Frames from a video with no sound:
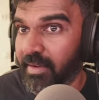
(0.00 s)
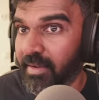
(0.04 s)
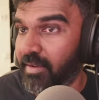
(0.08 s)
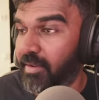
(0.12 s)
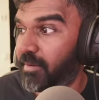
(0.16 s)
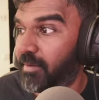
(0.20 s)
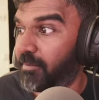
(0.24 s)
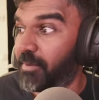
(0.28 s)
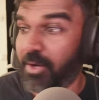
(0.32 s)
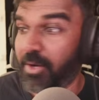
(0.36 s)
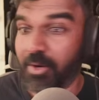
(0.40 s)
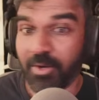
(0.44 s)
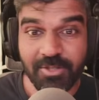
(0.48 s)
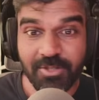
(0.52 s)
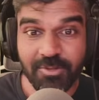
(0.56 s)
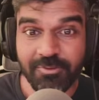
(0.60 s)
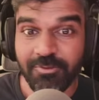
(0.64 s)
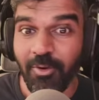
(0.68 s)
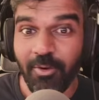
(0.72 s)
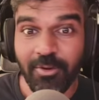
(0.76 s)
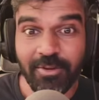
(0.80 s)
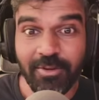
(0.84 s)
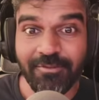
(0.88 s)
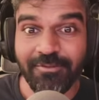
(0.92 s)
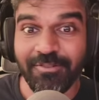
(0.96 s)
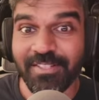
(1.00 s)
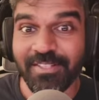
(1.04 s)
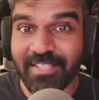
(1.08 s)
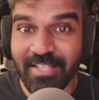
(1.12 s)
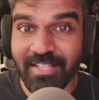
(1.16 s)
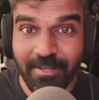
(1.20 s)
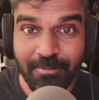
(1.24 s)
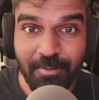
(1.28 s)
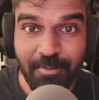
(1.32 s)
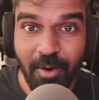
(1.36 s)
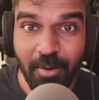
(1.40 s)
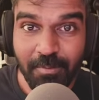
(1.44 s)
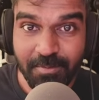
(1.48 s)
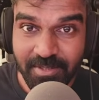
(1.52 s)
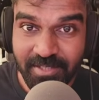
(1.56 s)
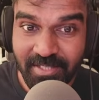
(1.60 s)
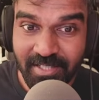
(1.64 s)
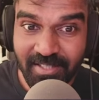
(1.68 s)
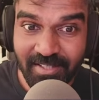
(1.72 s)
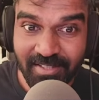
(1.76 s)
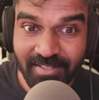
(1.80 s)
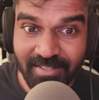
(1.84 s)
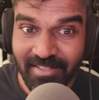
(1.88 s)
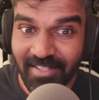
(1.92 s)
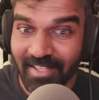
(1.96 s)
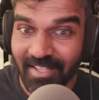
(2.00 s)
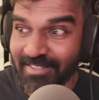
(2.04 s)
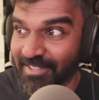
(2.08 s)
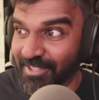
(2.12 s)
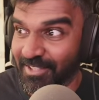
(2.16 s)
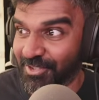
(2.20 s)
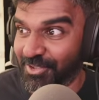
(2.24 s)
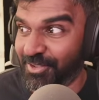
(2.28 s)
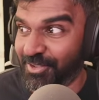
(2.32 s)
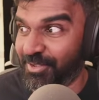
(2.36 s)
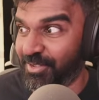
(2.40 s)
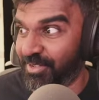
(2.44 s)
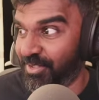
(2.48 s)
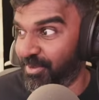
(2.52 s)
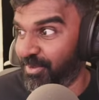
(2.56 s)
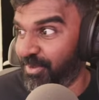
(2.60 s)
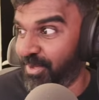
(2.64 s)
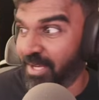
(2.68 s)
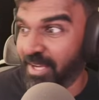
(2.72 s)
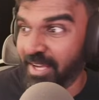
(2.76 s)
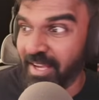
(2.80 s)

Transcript: because of all the physical properties I just showed you.